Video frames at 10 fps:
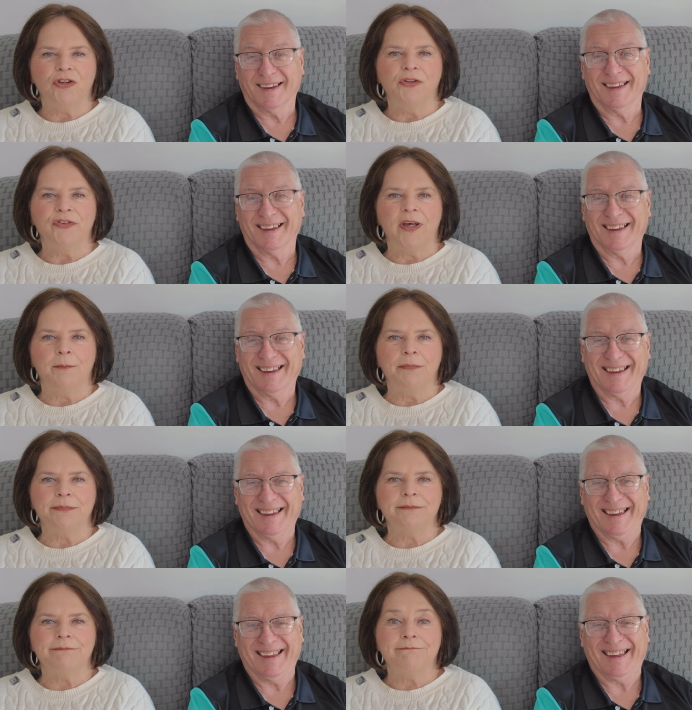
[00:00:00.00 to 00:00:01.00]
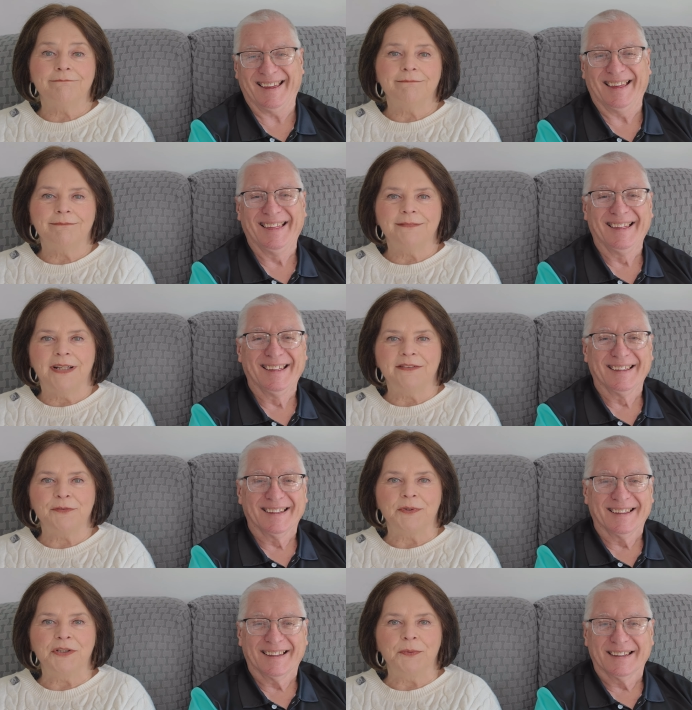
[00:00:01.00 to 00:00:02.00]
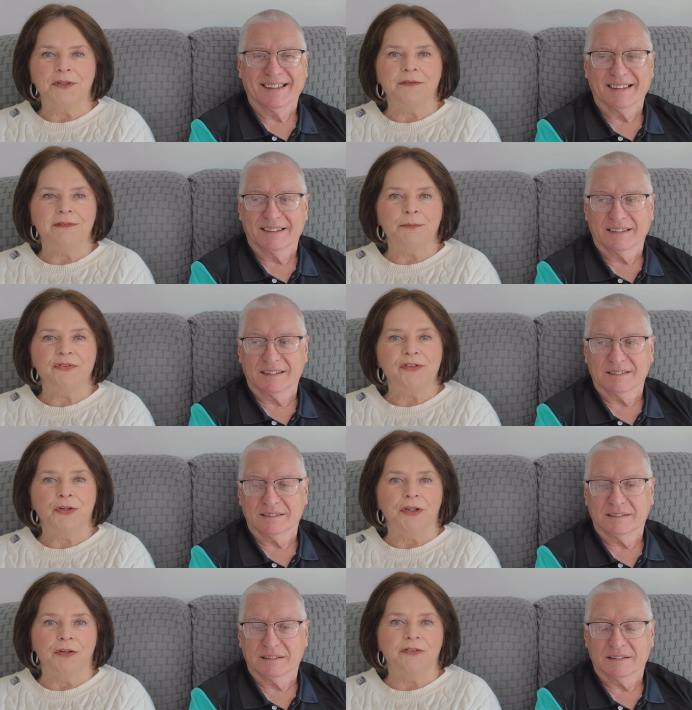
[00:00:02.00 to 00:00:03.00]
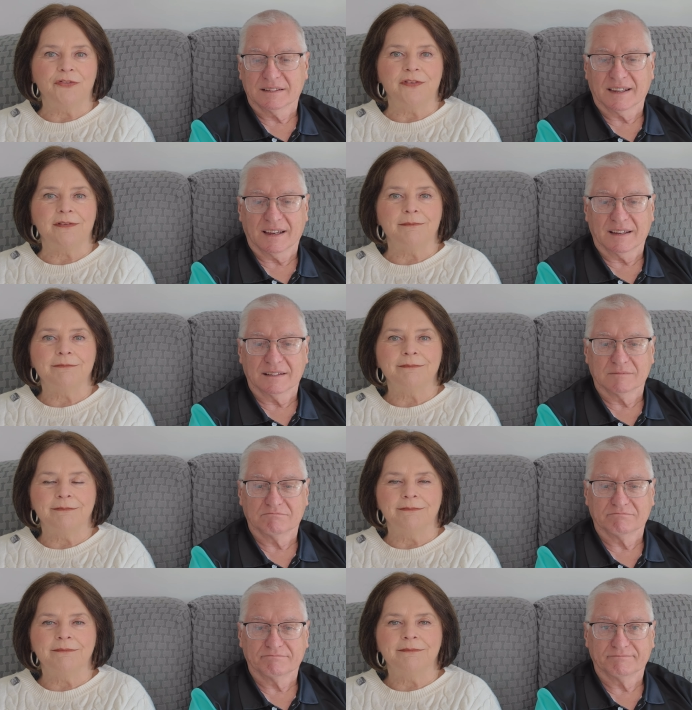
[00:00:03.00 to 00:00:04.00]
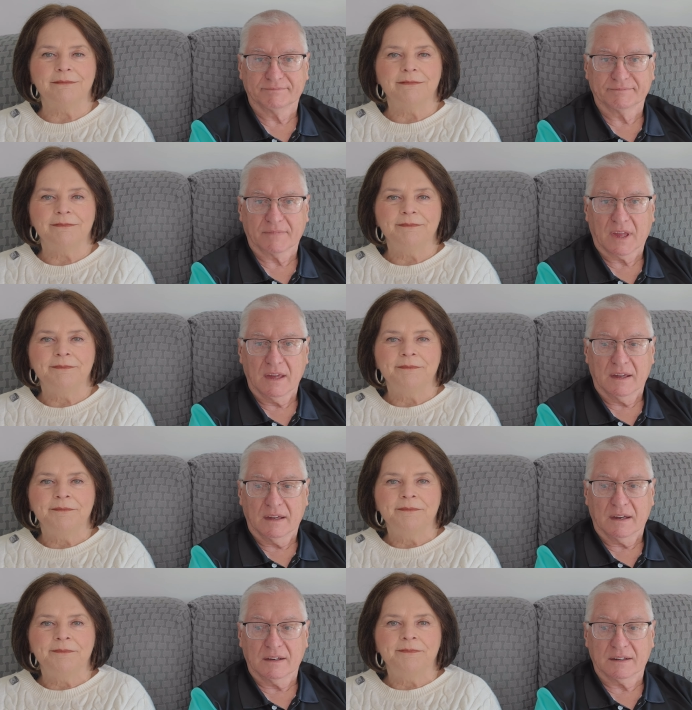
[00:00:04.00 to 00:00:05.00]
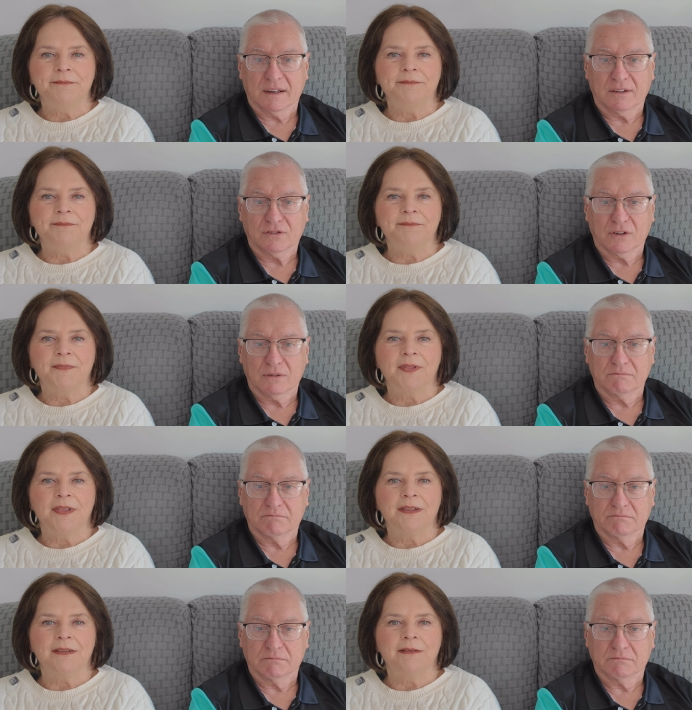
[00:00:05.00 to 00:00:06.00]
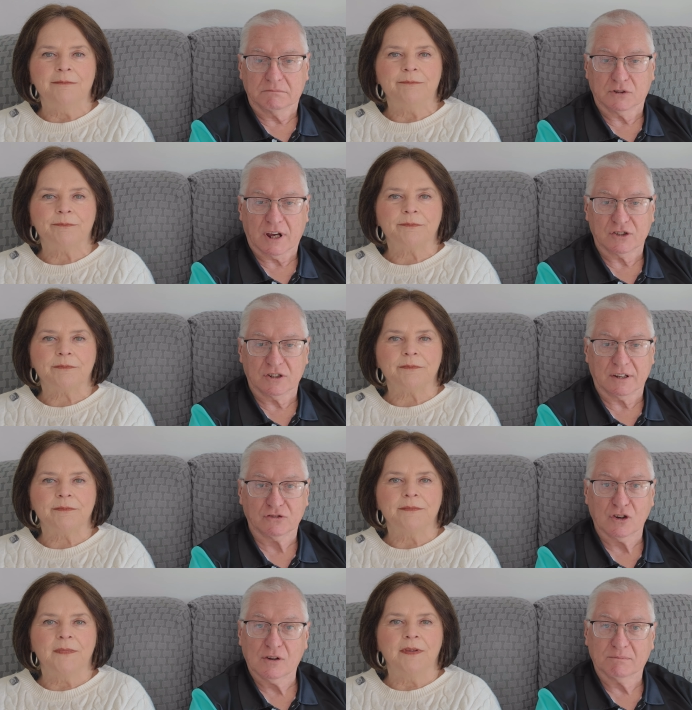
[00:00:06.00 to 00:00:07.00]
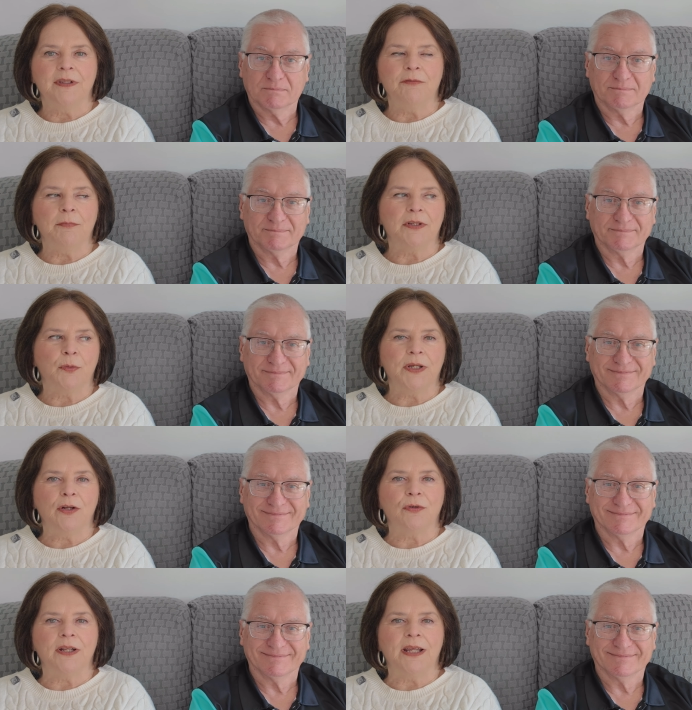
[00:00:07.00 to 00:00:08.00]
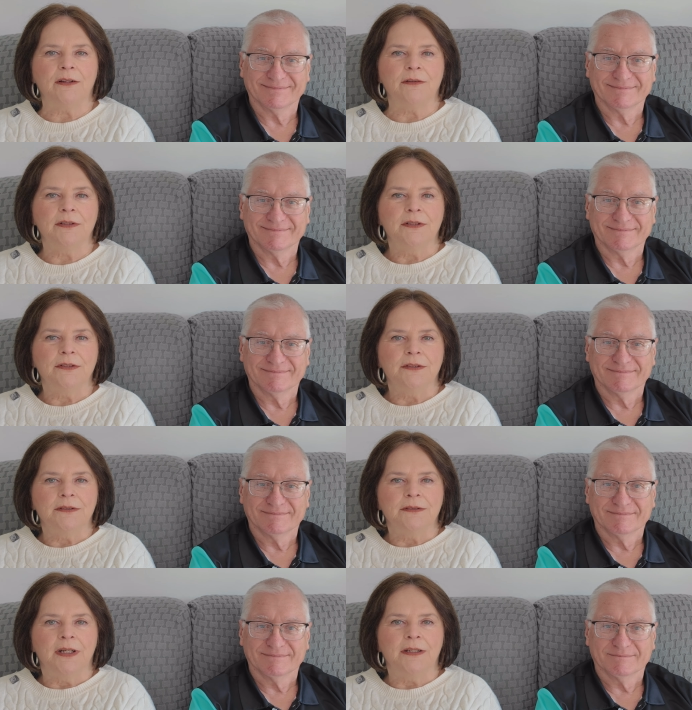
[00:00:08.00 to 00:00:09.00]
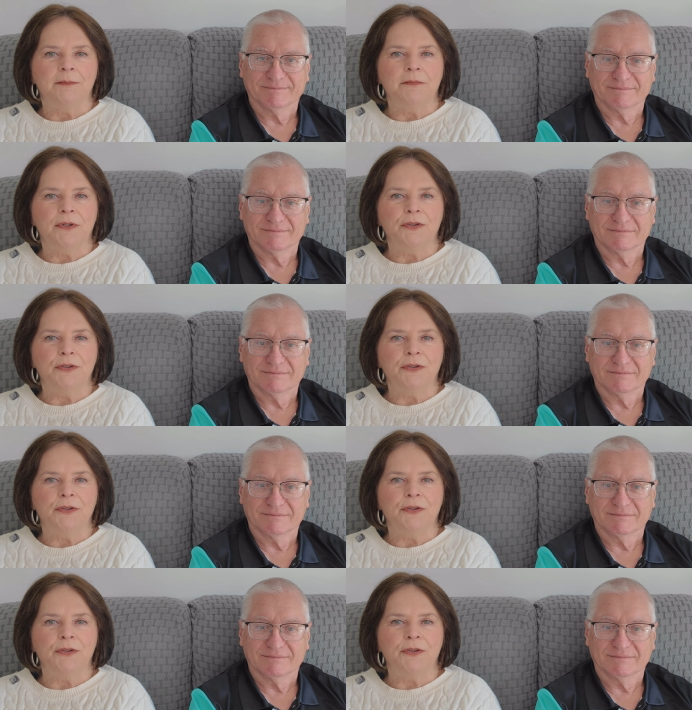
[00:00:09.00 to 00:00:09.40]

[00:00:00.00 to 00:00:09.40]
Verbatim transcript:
Speaker 1: shows up. Last one you went on, there was no ghosts. Nah.
Speaker 2: Mm. Okay, so we'll catch you next time.
Speaker 1: Give them a quick look at our um,